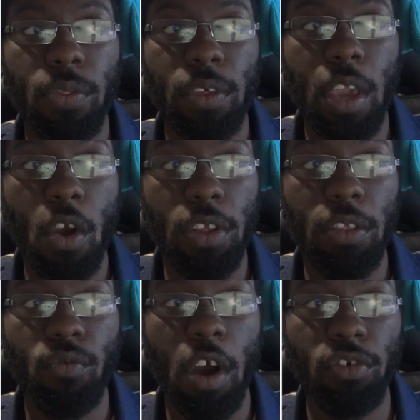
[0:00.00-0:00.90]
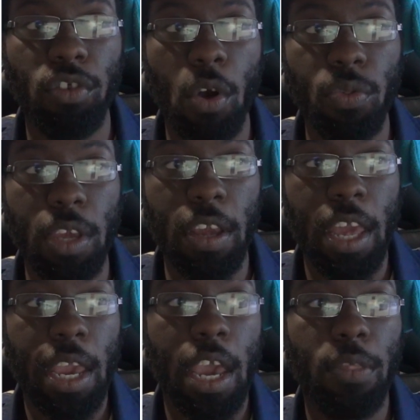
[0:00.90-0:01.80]
security to watch closely,
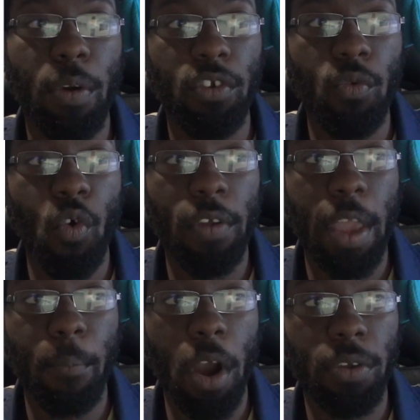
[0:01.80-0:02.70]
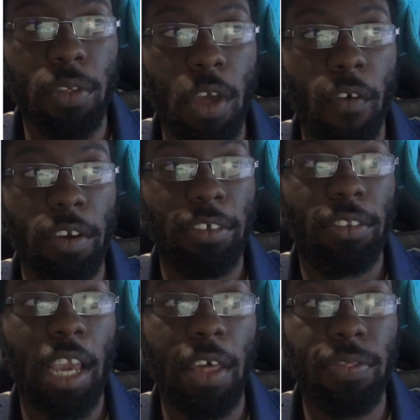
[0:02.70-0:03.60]
especially one that marks itself
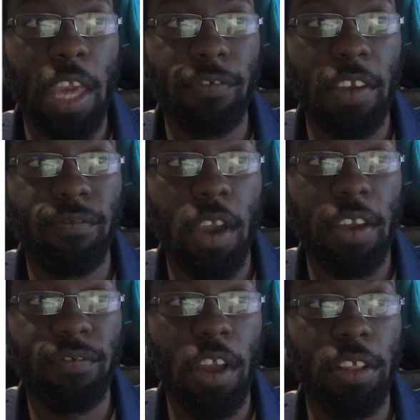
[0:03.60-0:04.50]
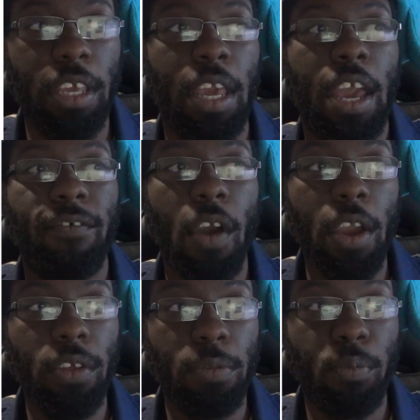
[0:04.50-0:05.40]
as safe and friendly?
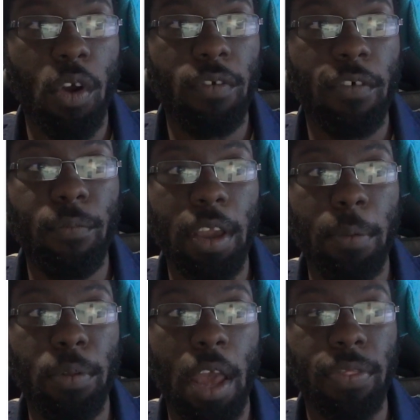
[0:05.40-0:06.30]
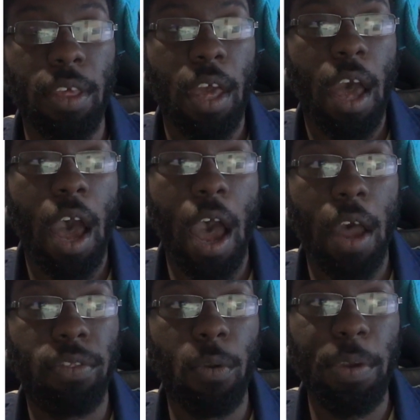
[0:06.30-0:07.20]
Very disappointed with MegaPlex,
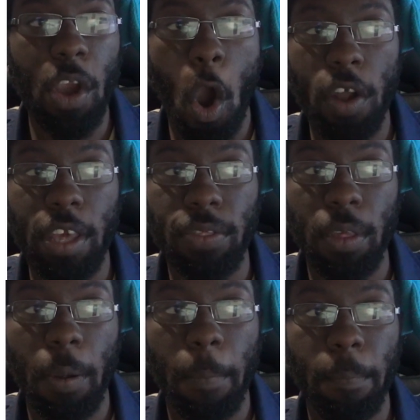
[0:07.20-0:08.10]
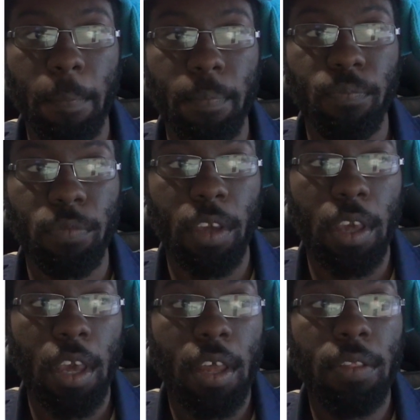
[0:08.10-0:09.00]
to be honest.
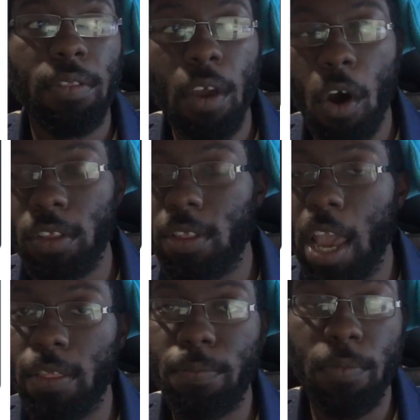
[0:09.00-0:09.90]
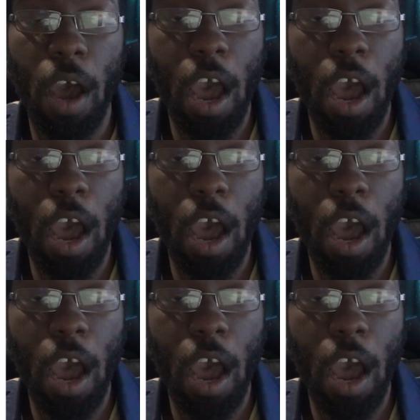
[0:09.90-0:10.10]
On the next